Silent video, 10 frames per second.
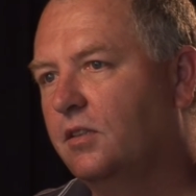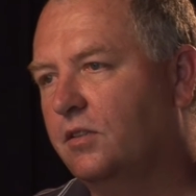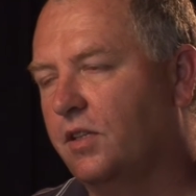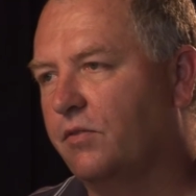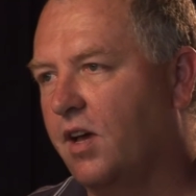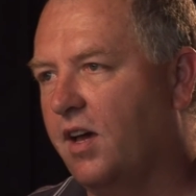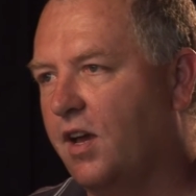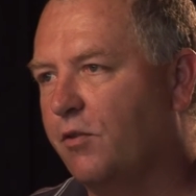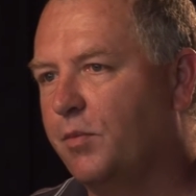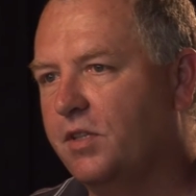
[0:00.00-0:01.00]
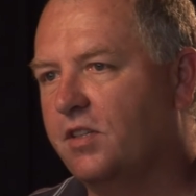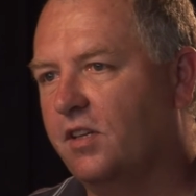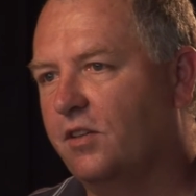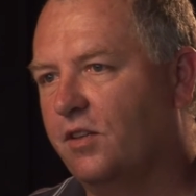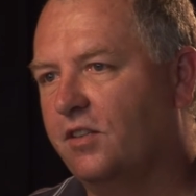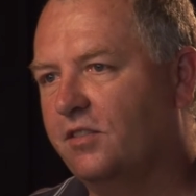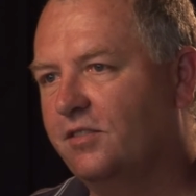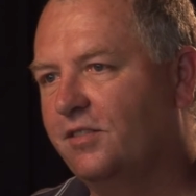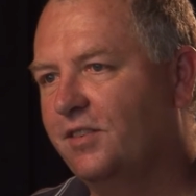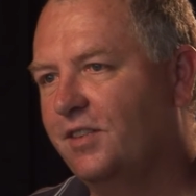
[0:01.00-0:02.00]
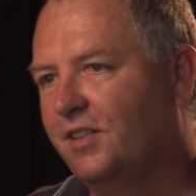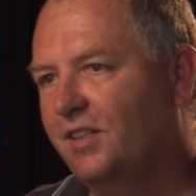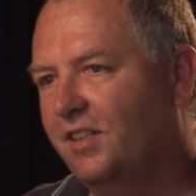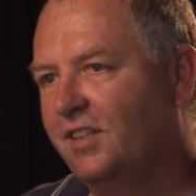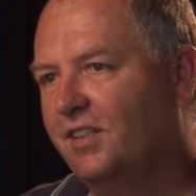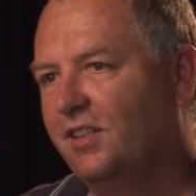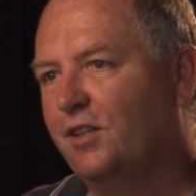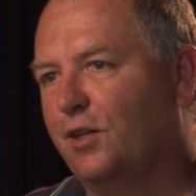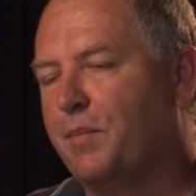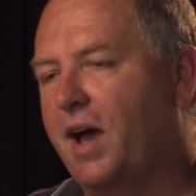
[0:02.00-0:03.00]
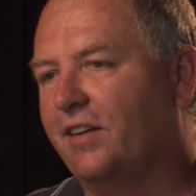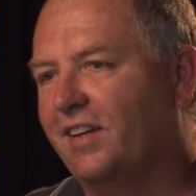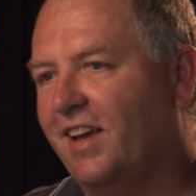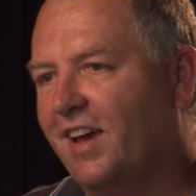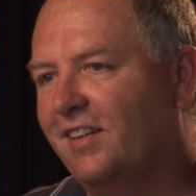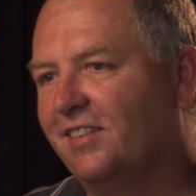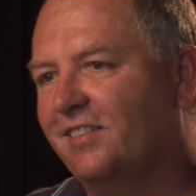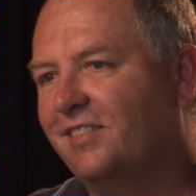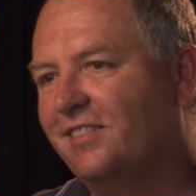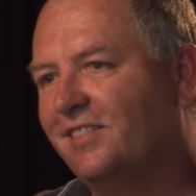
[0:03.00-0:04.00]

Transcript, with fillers: Because if not, I would be sitting on a mountain of debt, and